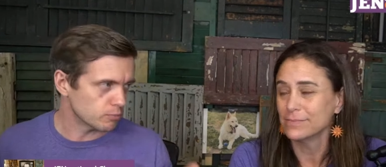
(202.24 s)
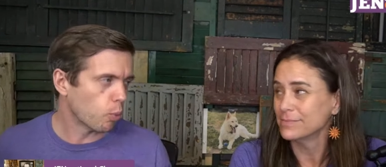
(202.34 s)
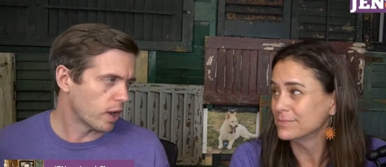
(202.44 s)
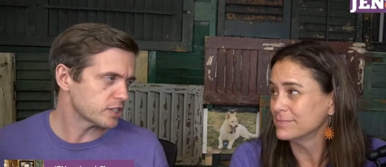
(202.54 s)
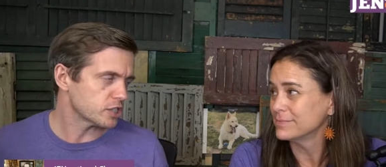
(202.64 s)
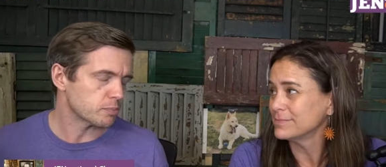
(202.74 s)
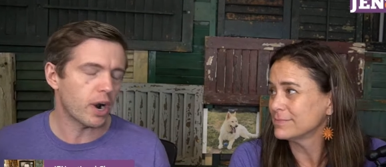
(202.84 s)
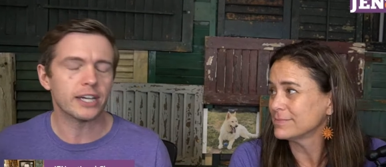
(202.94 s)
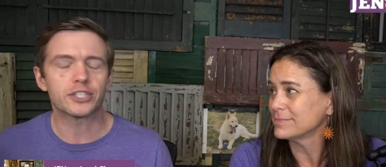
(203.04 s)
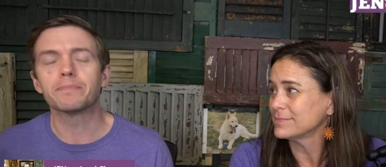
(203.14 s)
Speaker 1: what a
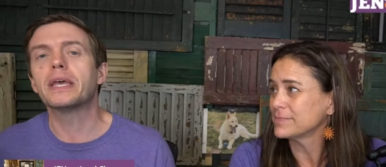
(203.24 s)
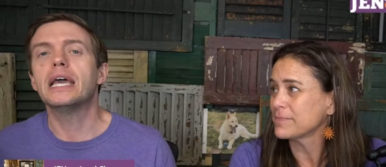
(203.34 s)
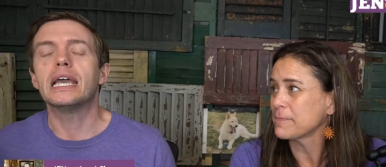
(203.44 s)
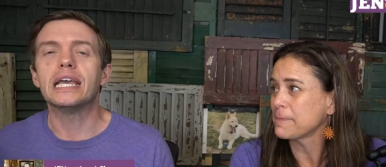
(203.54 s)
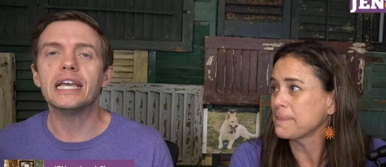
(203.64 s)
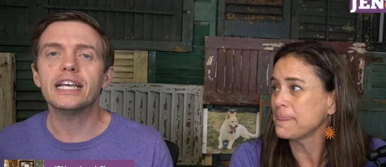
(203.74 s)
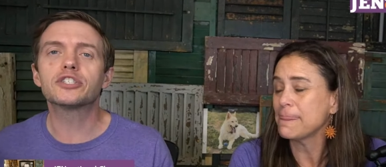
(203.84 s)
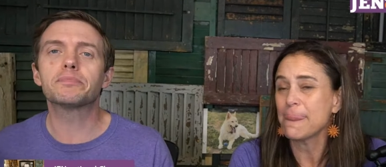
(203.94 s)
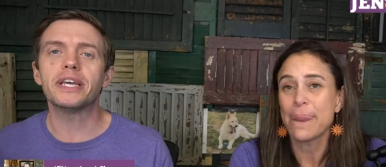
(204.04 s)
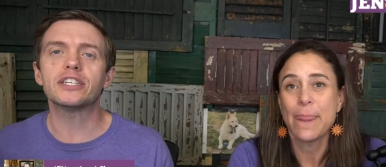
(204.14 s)
surprise! He
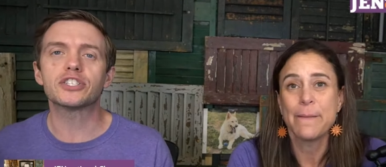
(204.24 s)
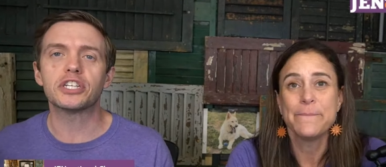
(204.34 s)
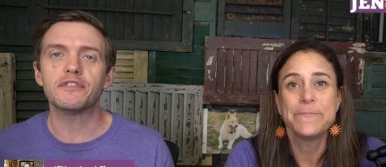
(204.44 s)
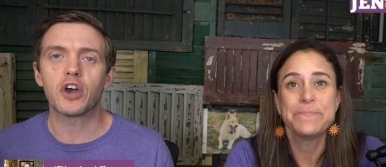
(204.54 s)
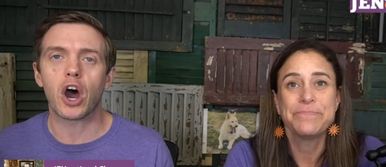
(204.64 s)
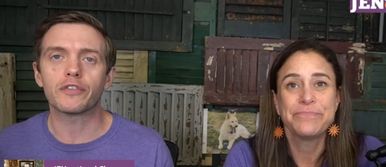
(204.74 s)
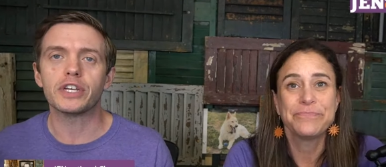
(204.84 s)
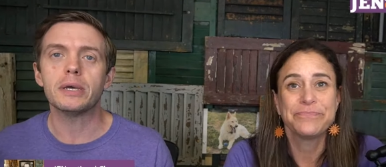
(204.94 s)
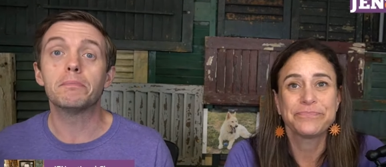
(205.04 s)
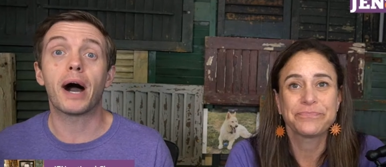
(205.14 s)
is beating Steve
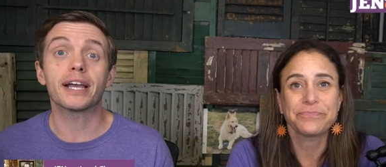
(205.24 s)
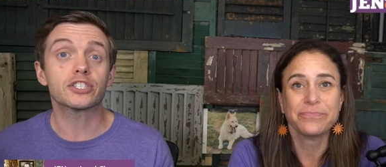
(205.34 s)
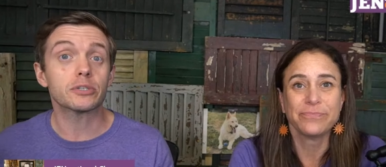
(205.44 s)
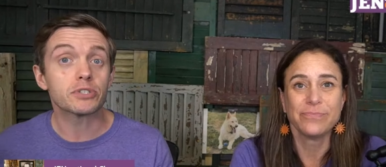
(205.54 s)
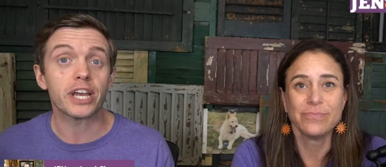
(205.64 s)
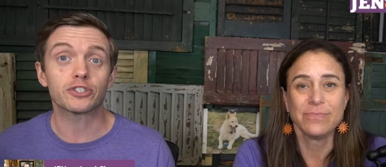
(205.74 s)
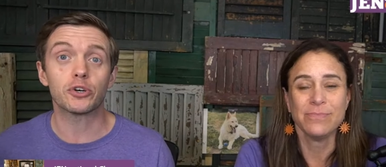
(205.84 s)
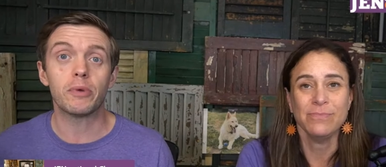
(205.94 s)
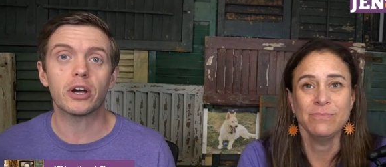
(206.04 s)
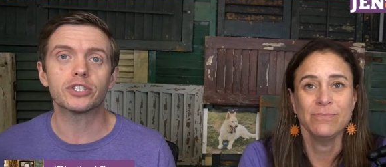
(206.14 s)
Garvey by a
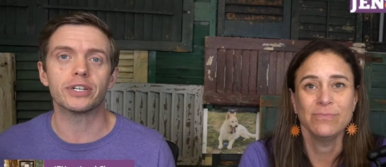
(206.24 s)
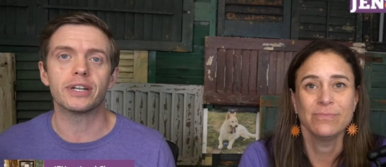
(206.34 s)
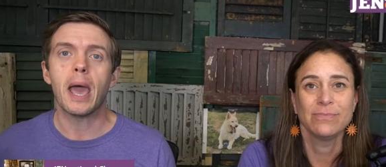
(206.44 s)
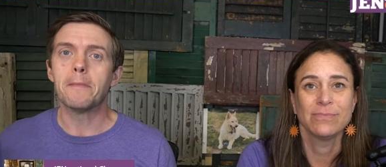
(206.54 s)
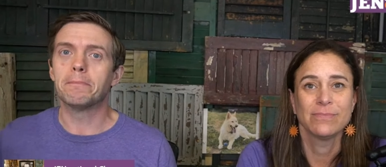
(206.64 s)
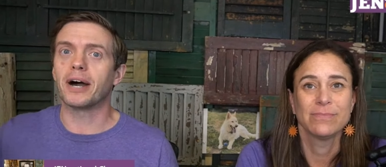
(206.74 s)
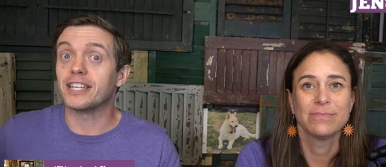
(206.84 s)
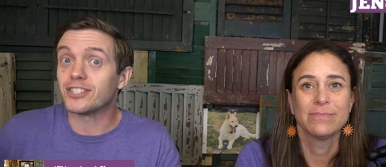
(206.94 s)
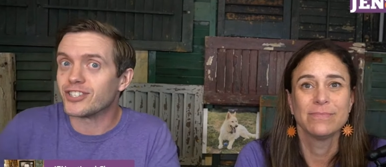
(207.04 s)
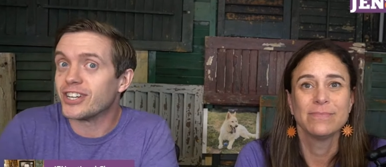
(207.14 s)
substantial margin but
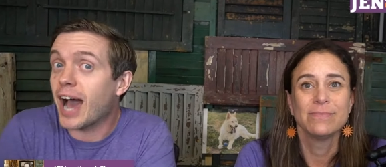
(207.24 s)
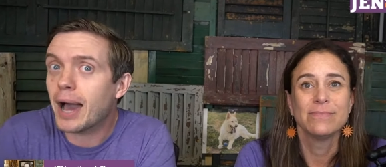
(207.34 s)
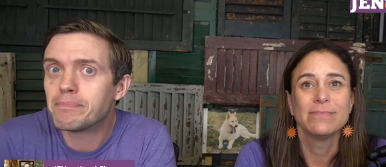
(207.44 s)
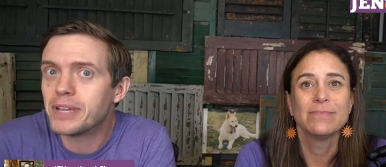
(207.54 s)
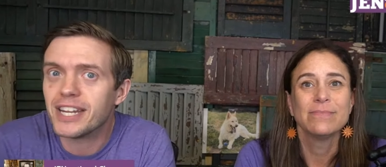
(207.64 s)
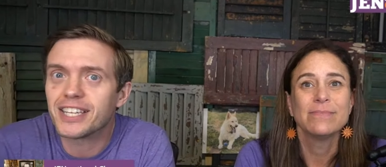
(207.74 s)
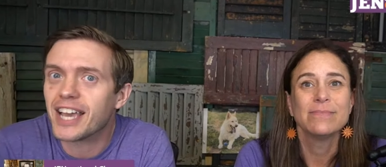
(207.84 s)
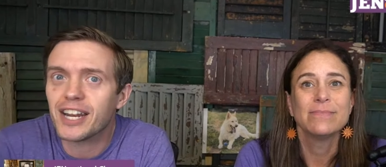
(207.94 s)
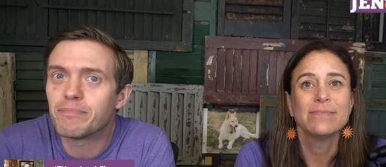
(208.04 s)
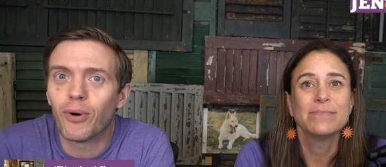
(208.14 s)
he's not beating
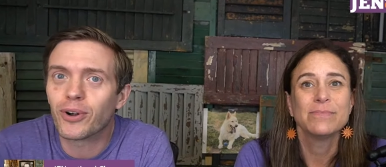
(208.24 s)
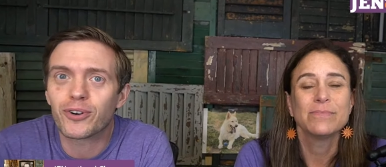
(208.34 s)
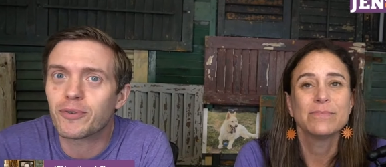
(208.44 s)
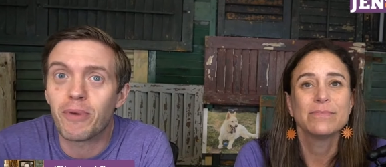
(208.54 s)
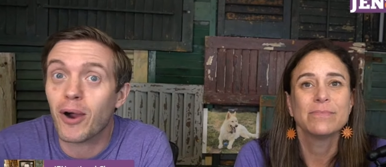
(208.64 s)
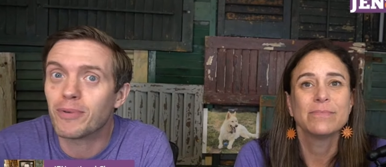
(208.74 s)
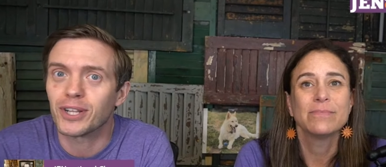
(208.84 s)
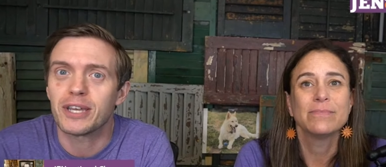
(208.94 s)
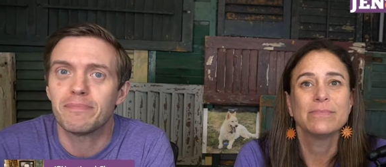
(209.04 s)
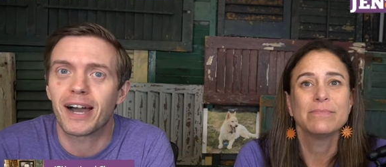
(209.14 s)
Katie Porter or Barbara
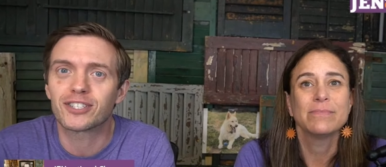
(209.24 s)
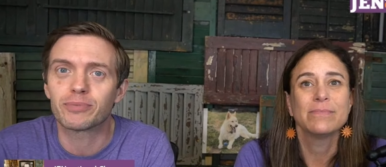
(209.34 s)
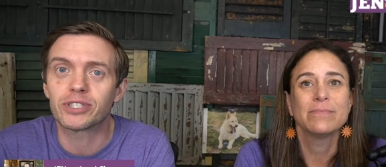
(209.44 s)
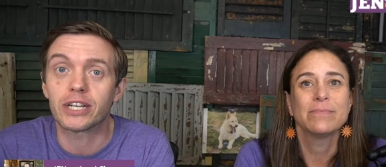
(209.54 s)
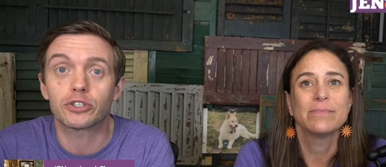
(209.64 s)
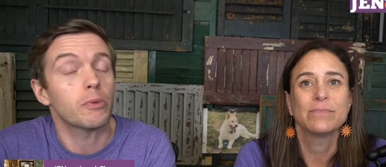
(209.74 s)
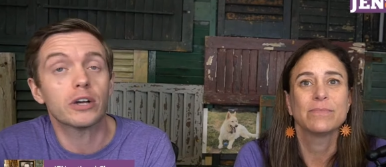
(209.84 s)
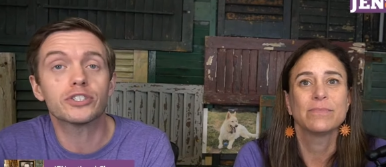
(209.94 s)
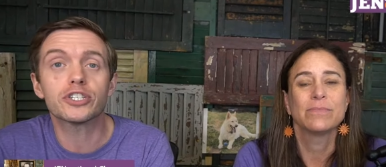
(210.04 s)
Lee by a substantial margin.